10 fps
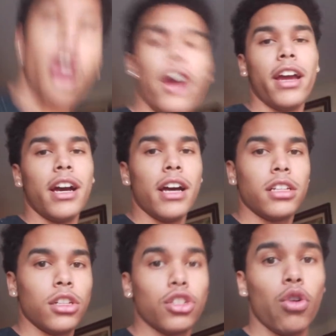All right
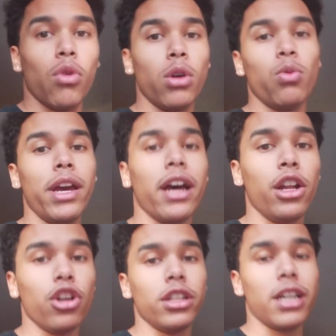guys, so one way I
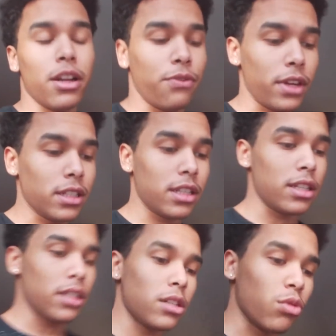learned how to fix
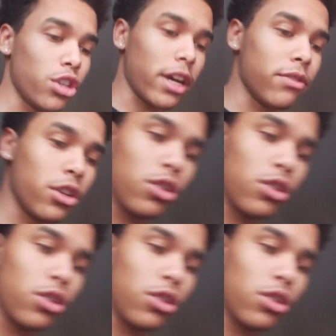this is what you have